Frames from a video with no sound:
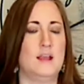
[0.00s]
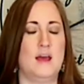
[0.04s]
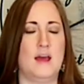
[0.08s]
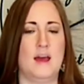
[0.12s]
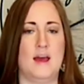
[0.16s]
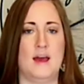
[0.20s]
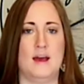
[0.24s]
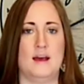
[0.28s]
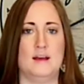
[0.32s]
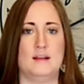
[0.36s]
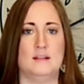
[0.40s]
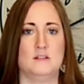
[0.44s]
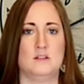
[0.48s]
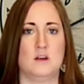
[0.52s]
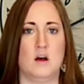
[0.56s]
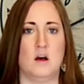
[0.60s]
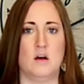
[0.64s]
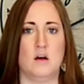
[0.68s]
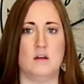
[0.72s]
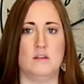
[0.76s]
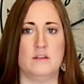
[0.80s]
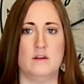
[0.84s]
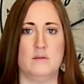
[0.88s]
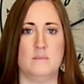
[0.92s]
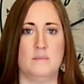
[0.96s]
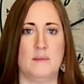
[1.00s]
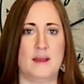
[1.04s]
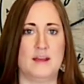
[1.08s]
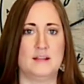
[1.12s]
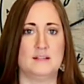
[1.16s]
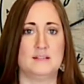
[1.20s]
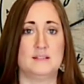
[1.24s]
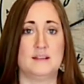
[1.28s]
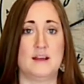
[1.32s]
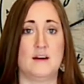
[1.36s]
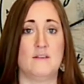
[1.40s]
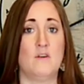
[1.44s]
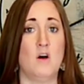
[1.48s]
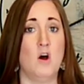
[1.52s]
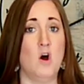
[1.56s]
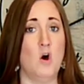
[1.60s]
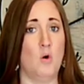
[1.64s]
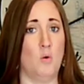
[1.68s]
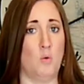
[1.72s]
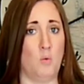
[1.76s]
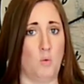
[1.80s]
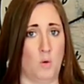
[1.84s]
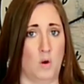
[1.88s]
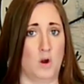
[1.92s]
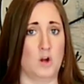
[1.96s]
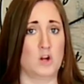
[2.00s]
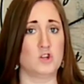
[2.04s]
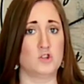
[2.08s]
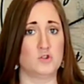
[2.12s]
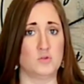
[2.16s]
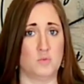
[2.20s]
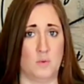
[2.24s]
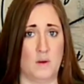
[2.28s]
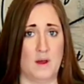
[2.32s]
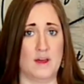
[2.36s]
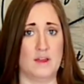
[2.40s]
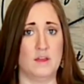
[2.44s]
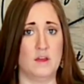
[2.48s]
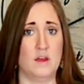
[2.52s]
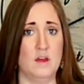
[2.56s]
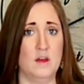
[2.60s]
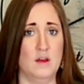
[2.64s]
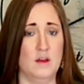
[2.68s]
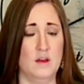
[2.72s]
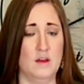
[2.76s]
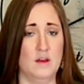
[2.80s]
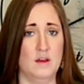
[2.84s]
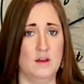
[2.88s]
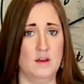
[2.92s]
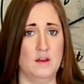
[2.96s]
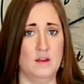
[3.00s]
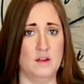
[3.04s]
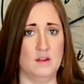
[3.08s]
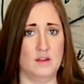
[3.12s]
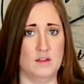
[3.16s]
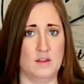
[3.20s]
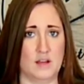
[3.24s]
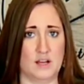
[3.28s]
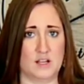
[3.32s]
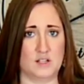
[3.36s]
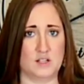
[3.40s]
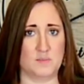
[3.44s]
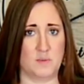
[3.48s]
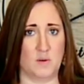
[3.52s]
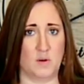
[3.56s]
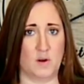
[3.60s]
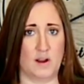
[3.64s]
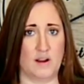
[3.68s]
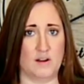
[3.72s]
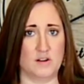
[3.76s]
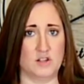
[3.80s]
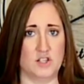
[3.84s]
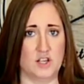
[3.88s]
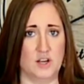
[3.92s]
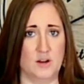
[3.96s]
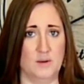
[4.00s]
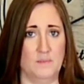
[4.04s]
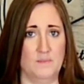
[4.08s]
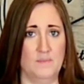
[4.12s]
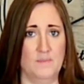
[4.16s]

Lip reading: and all their main stuff works with the Explore Air 2.